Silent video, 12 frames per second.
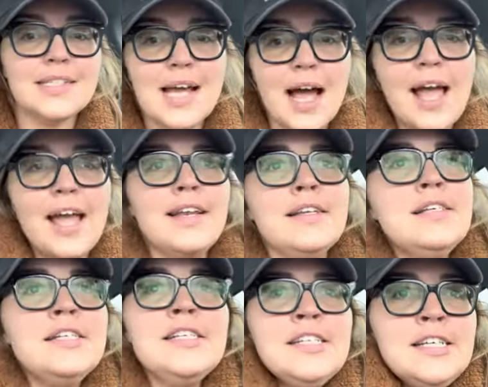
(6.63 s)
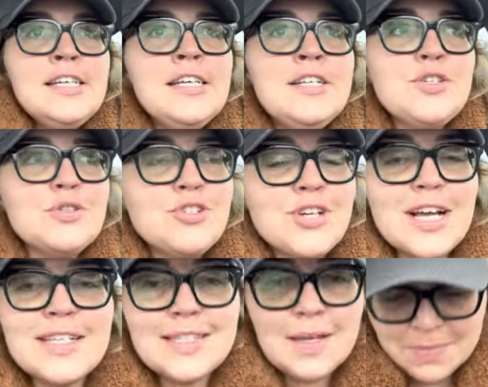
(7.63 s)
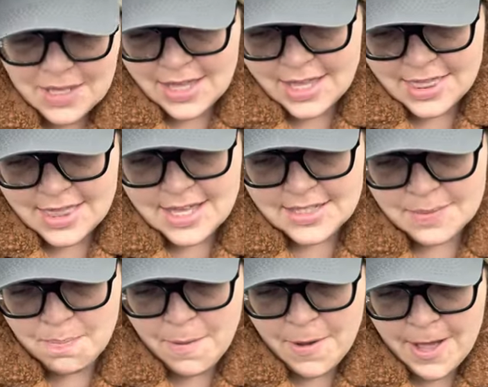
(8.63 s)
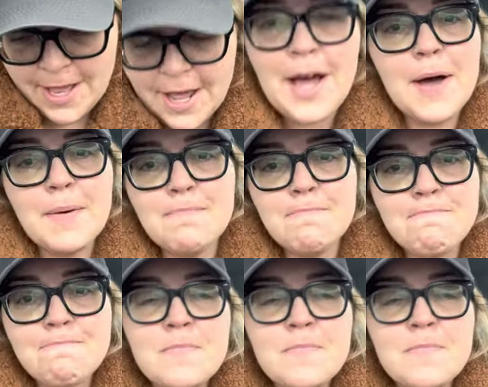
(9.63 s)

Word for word: done to address something like this, but um,